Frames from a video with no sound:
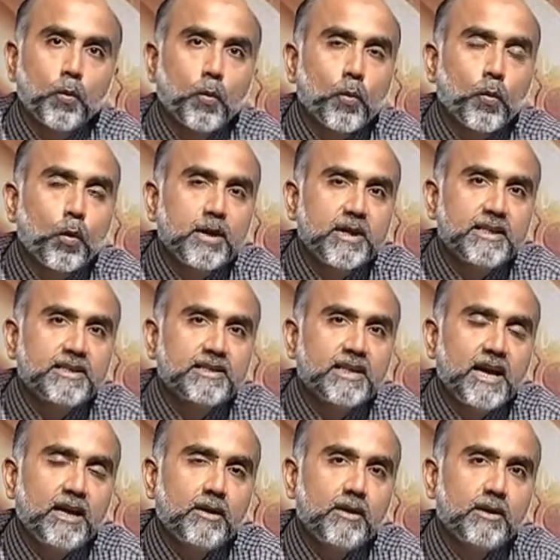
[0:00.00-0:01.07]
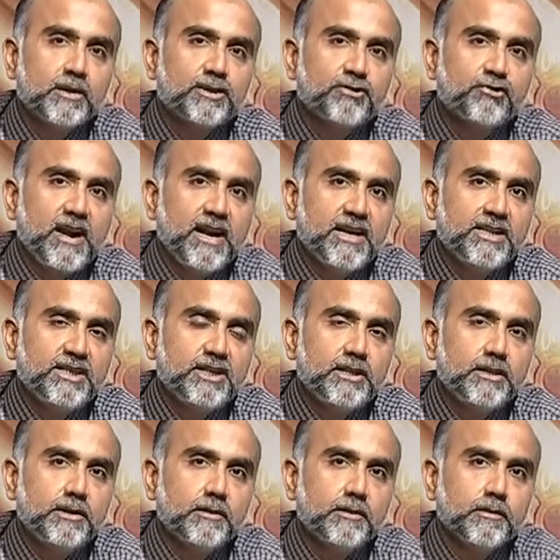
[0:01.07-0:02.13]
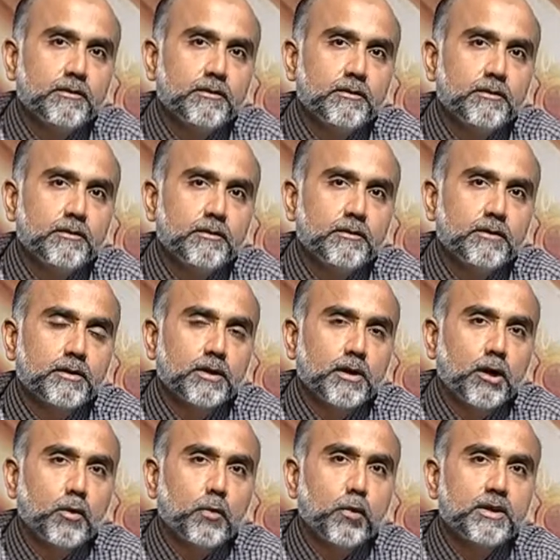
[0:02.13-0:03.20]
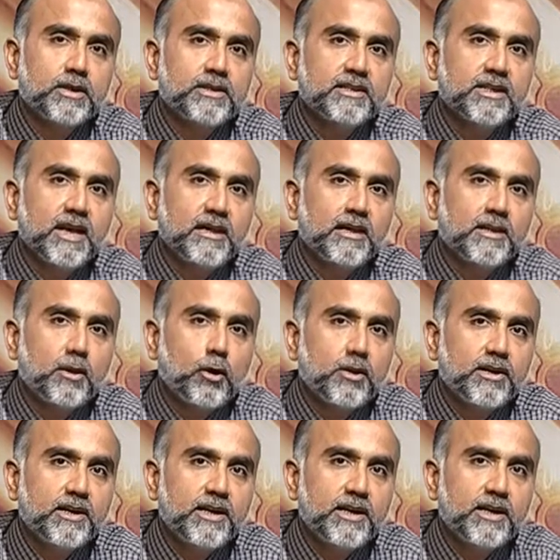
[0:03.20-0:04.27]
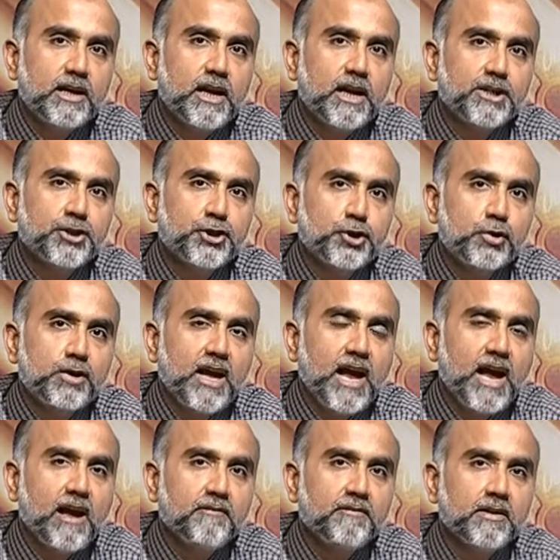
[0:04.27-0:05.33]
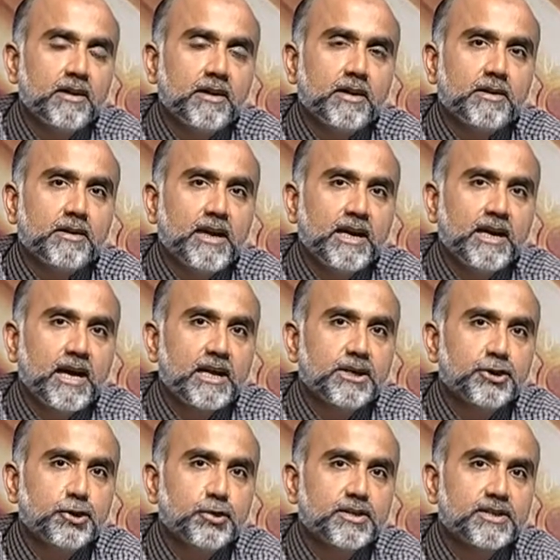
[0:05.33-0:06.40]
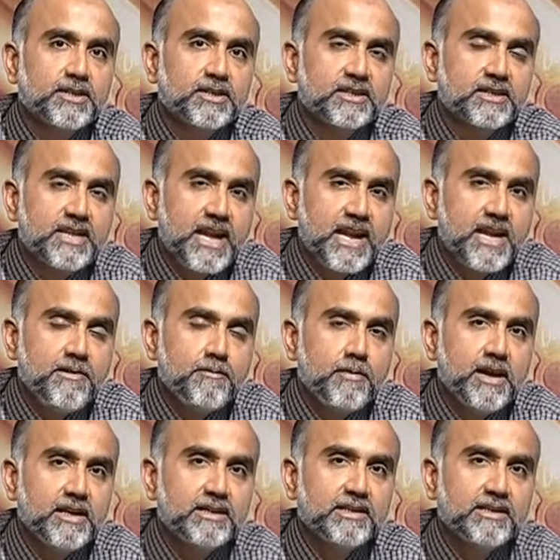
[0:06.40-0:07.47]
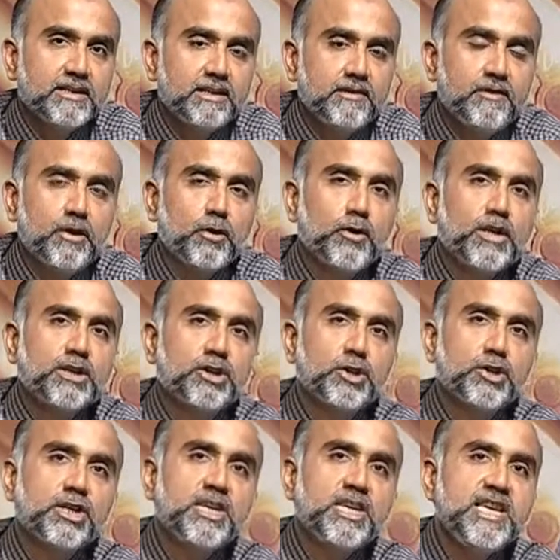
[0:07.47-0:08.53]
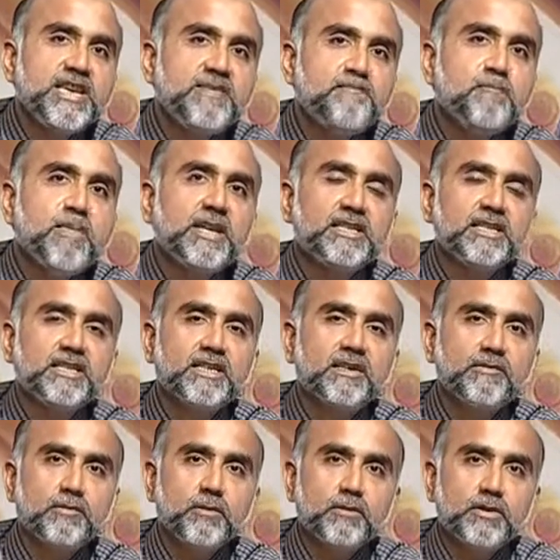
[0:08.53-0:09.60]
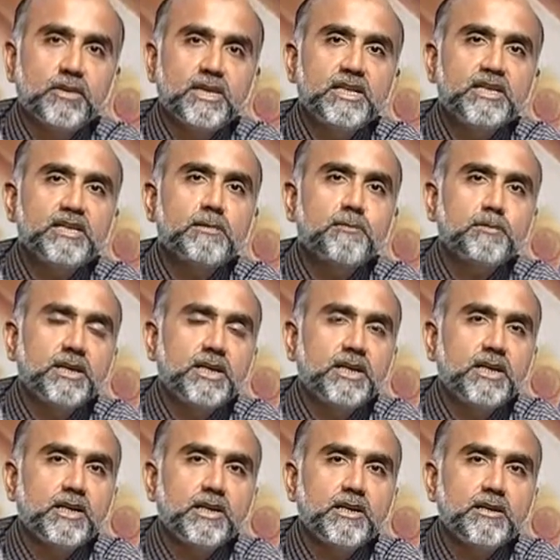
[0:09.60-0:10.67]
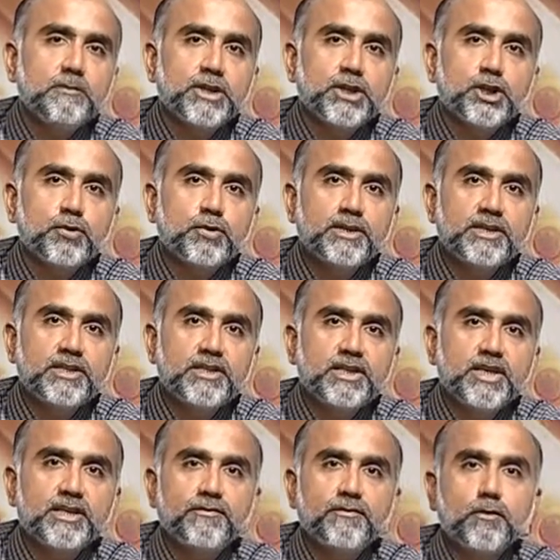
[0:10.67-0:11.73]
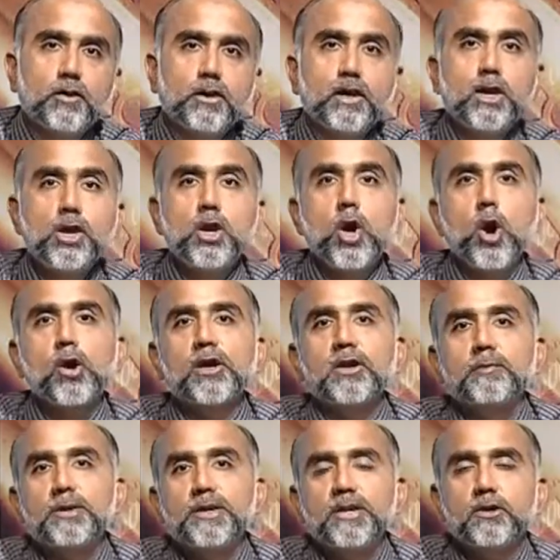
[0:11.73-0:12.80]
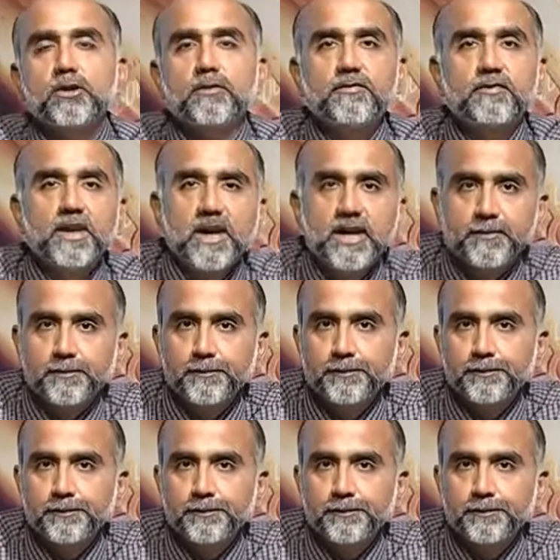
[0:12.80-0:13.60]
What is that strategy or what is that alternate I should have, that I should sustain myself or I should keep myself to this particular maturity stage for a longer period of time?